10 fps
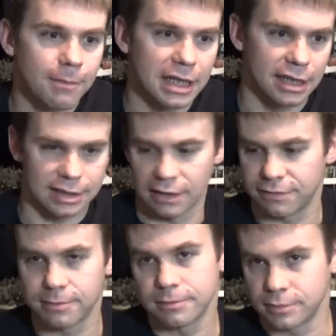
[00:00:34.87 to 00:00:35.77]
because
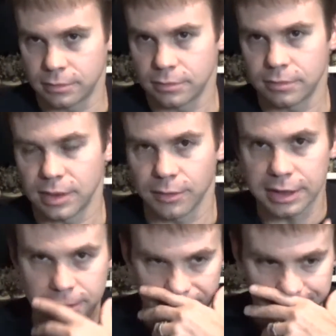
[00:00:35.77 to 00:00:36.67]
I've been
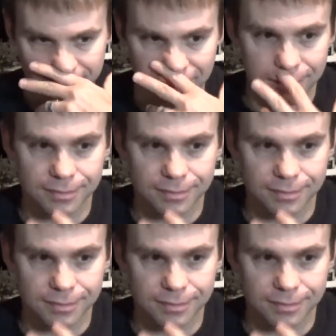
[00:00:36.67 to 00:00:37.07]
researching it